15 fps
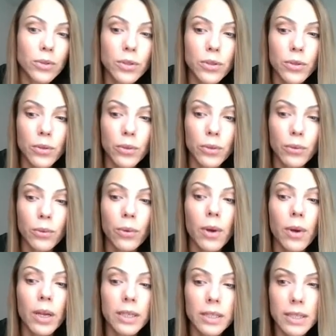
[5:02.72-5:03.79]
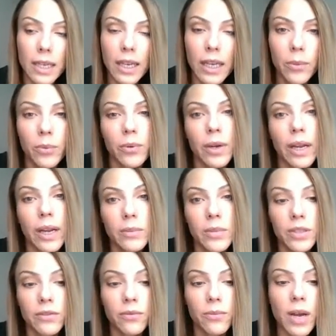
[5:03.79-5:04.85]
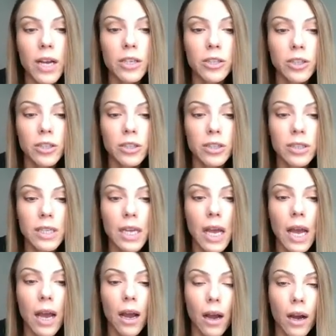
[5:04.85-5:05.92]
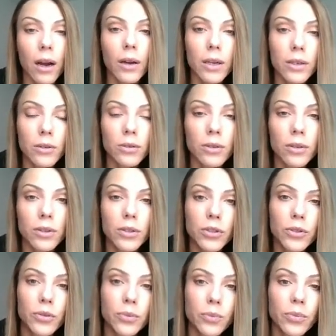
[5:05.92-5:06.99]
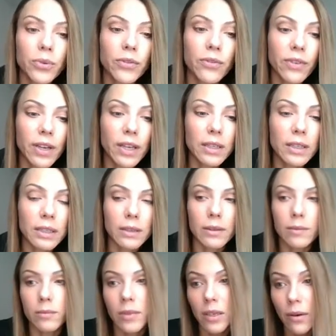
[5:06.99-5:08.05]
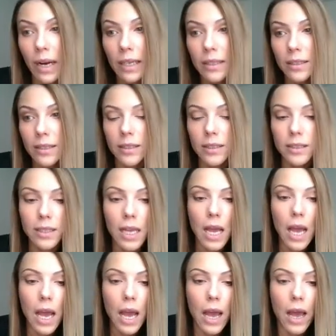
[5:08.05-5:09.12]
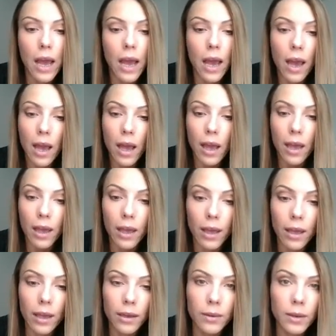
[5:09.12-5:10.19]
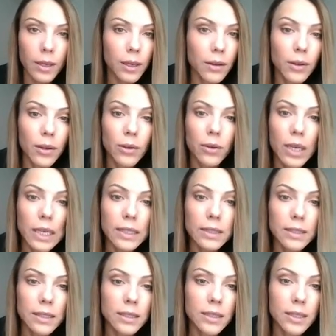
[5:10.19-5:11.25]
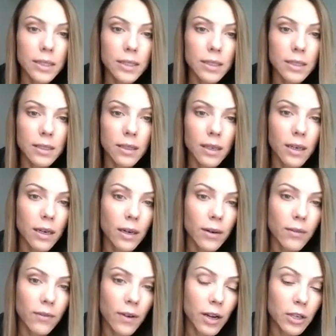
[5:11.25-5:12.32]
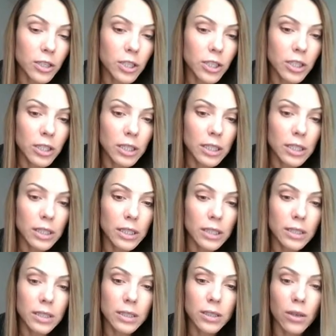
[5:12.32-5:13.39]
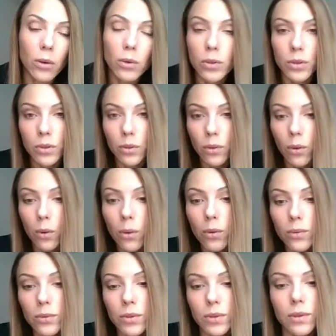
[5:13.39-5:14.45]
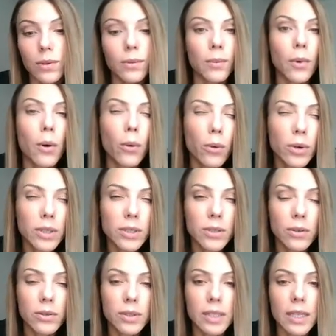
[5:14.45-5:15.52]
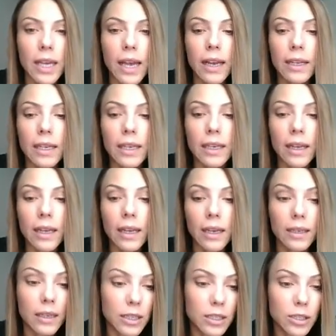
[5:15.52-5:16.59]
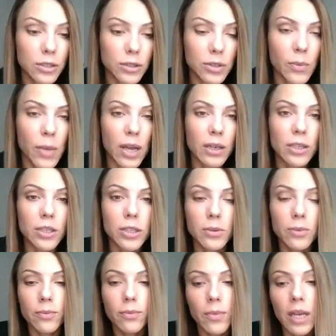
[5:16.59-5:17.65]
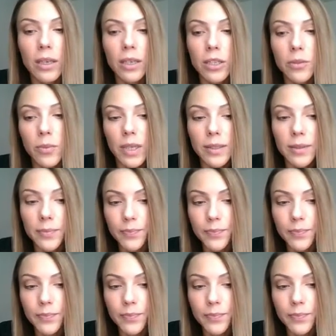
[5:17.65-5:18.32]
to take preemptive measures in order to prevent crisis. And in the US, this function is also called horizon scanning and issues management.